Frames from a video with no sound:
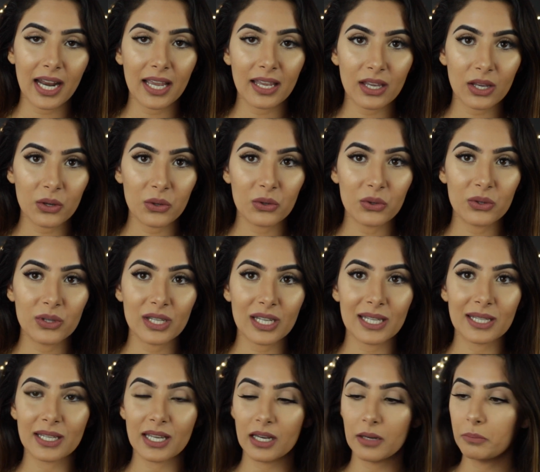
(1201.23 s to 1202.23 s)
I use
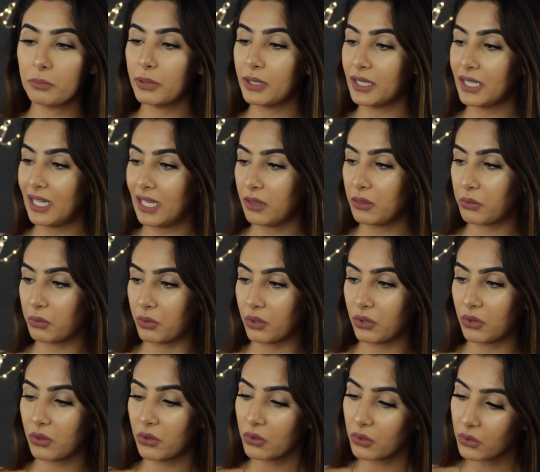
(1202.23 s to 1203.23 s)
is gonna bleed
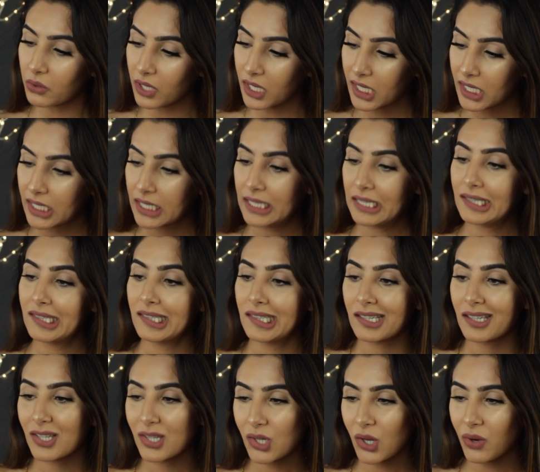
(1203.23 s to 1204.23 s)
through.
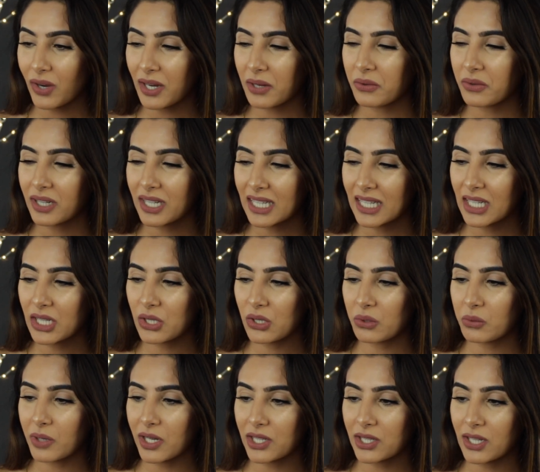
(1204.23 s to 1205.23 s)
So I really
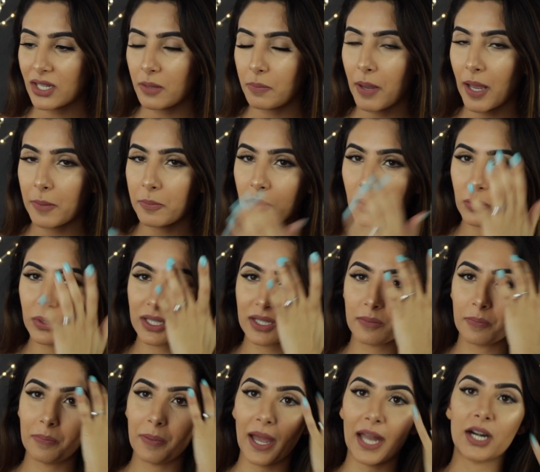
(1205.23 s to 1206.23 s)
do wish that the paper was
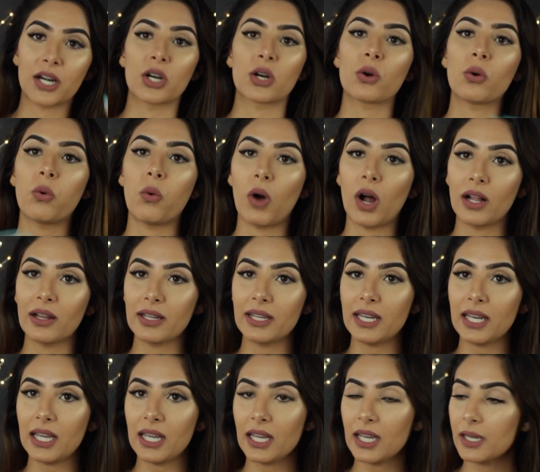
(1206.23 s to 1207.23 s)
better
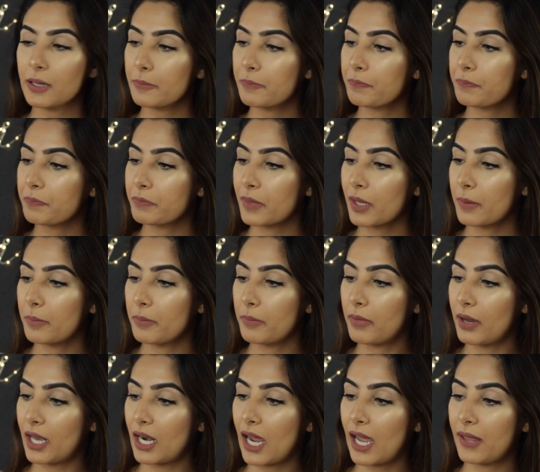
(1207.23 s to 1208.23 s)
quality,
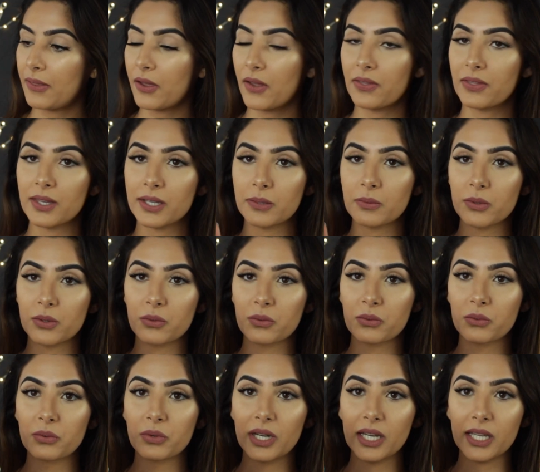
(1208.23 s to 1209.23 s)
but I thought this was
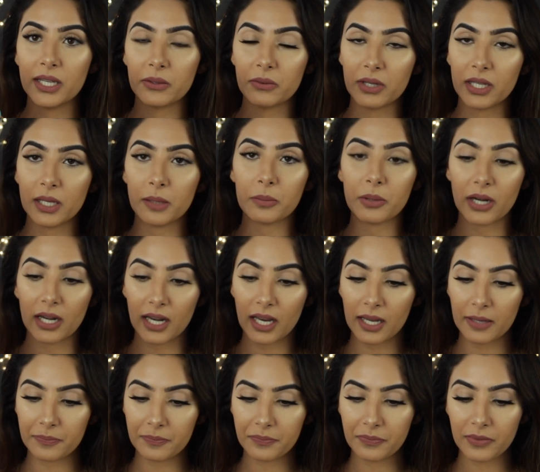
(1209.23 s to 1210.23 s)
really, really
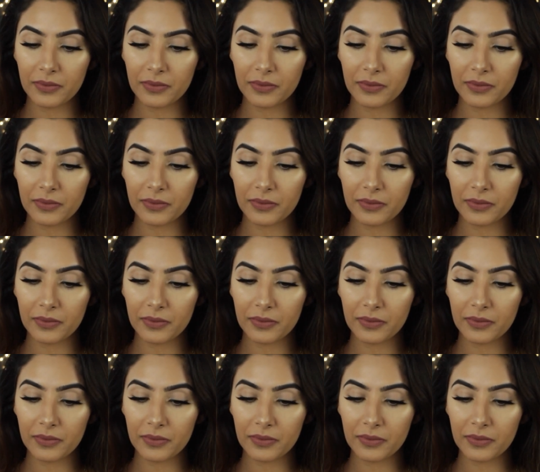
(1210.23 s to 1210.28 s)
pretty.